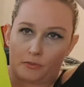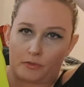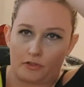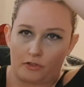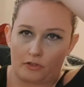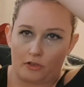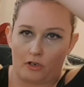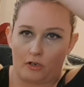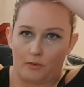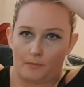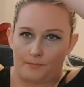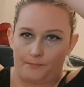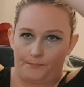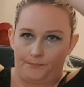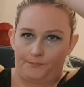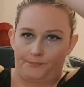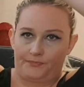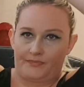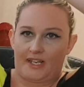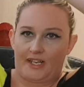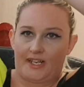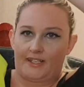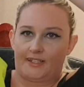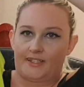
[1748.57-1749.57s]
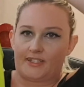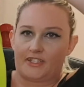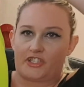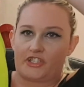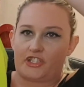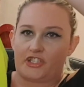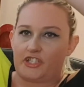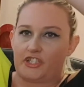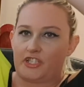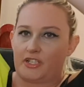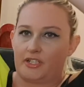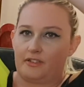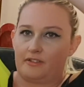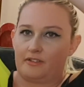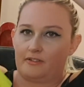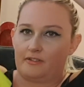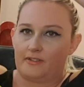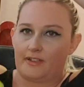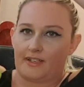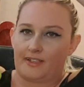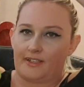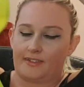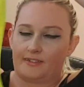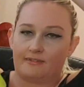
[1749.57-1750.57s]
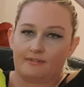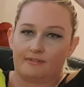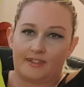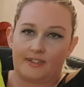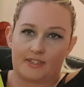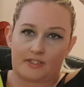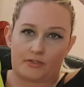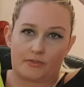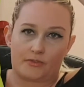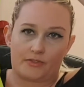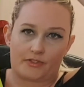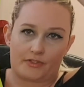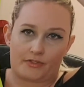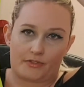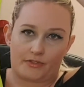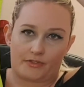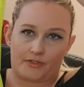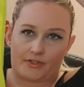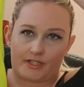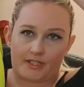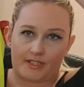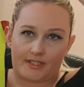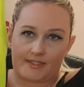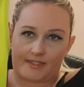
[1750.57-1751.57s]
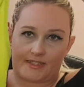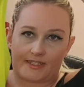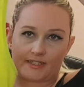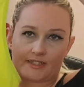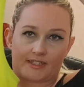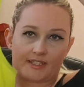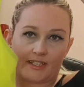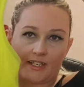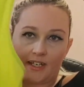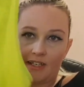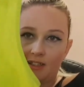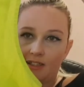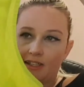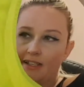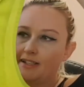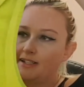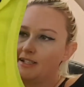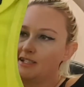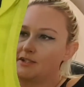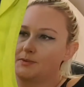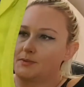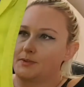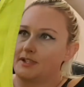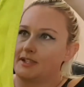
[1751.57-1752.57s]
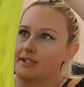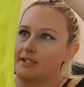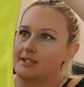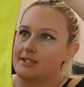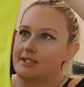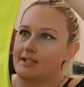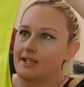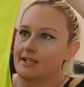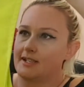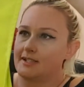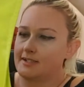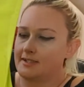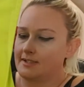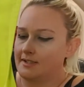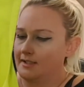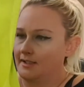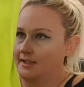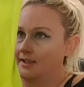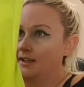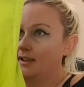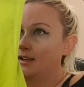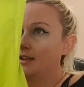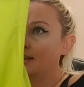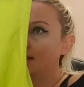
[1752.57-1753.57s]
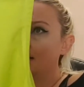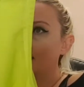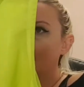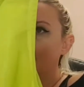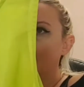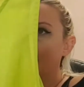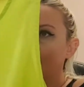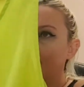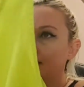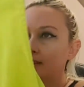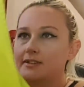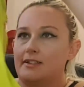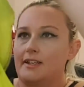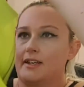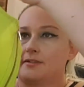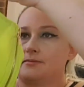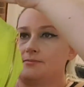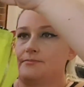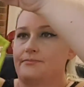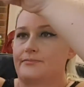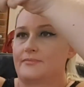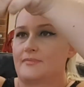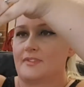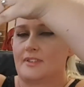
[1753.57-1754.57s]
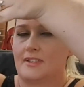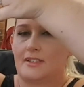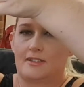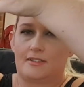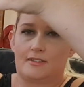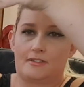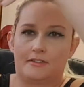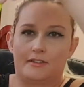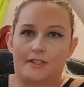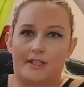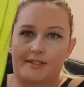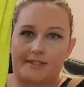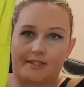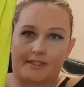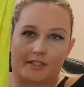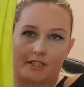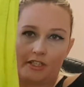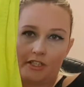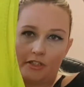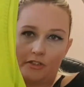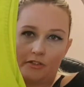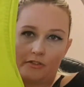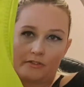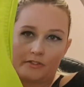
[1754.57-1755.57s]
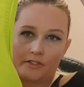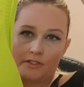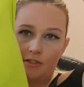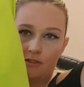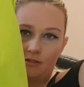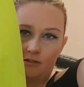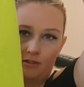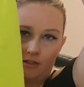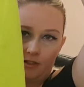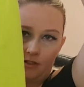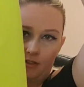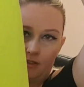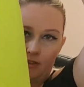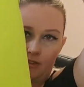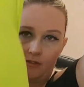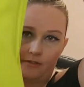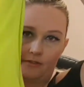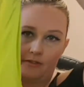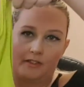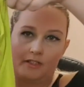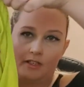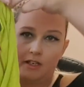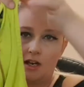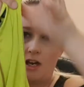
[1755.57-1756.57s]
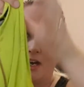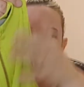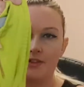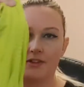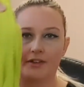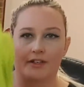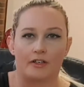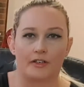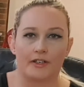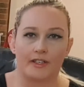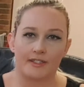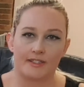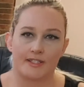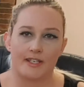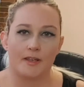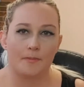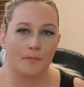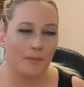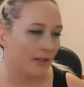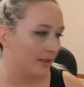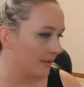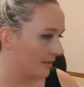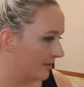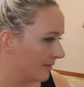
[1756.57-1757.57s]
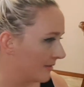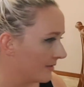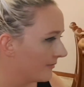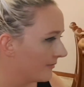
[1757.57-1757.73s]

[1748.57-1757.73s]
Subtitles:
crop and it's sheer and it's all the good things that the young ladies wear these days. And yeah, nice and cute. I think I'll get 10 bucks.